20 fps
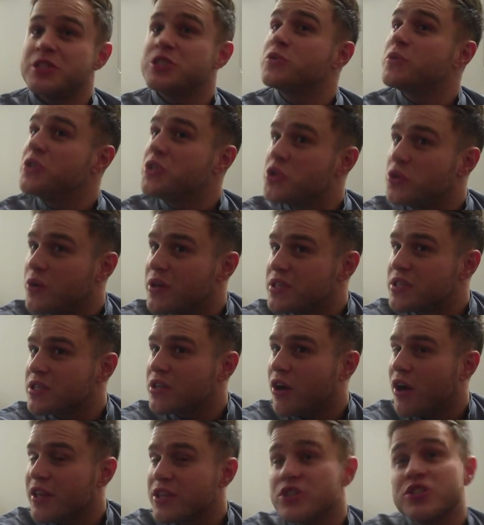Did you enjoy
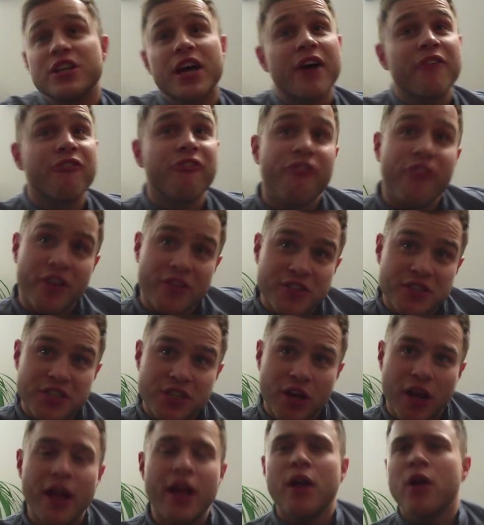tonight? Did you have fun
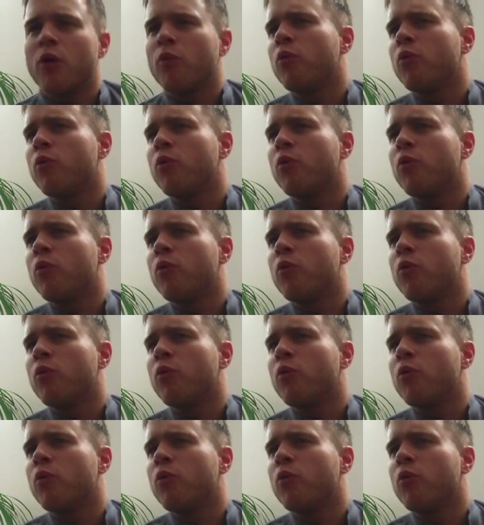tonight?